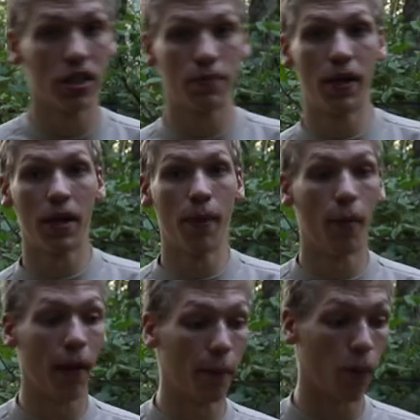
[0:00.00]
only speak about
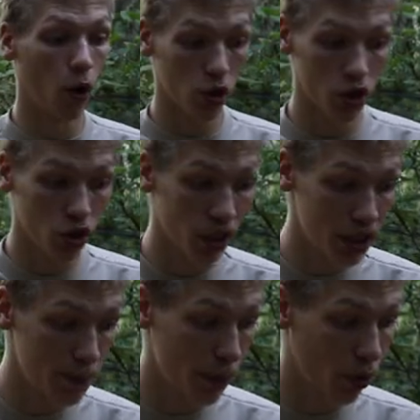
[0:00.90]
my personal
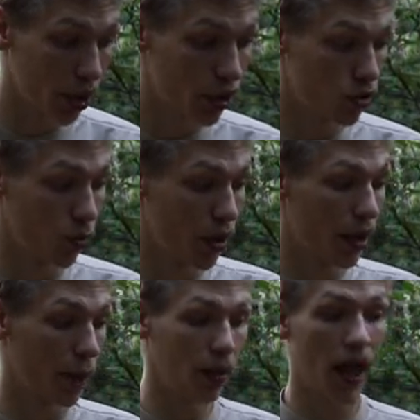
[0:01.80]
experience with
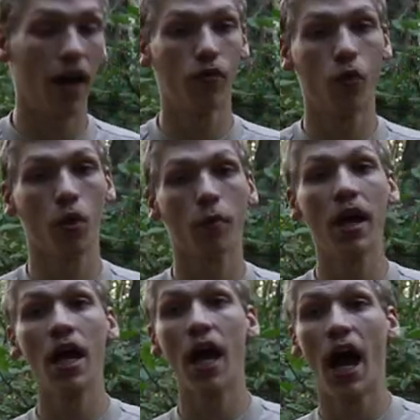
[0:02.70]
a platform
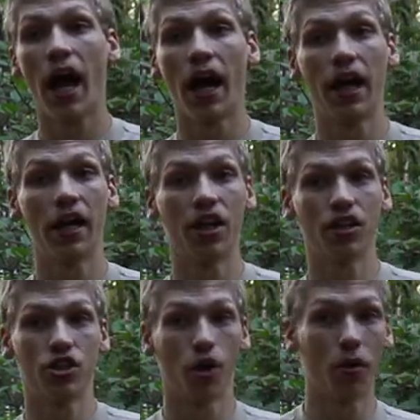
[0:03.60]
uh,
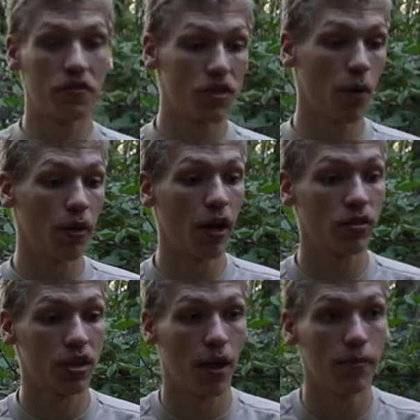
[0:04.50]
so if someone
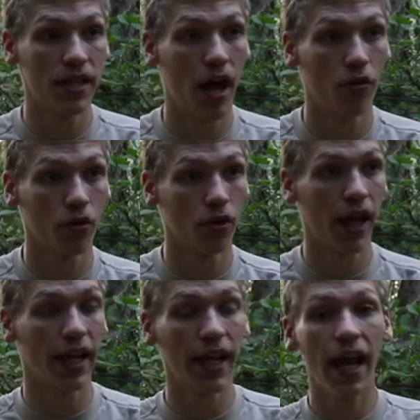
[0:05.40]
else comes out and they're
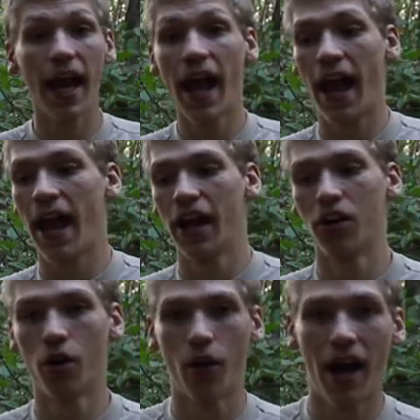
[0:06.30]
like, hey, you
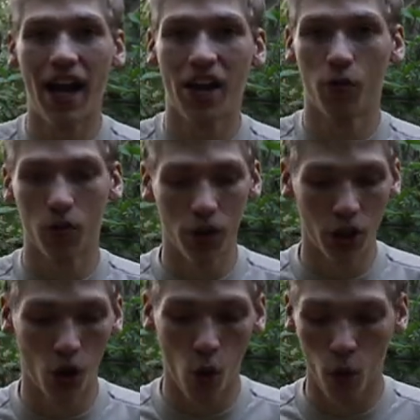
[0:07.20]
know, I had a
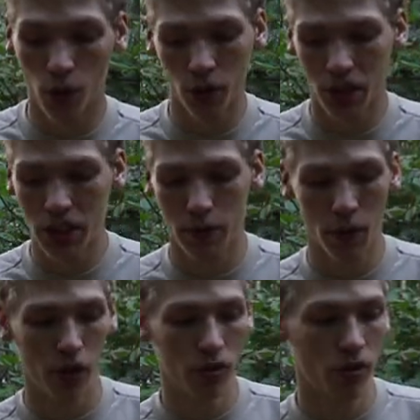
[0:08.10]
really horrible
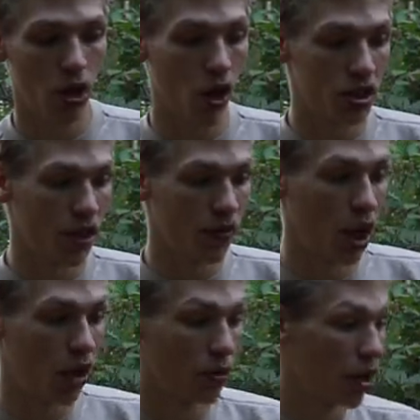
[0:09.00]
experience with the
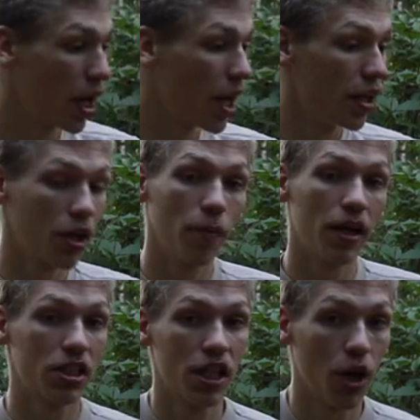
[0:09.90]
R700, then you
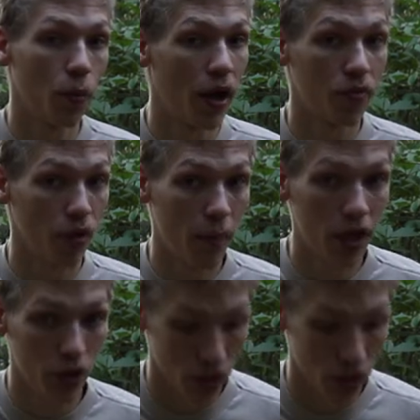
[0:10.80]
might stay away from it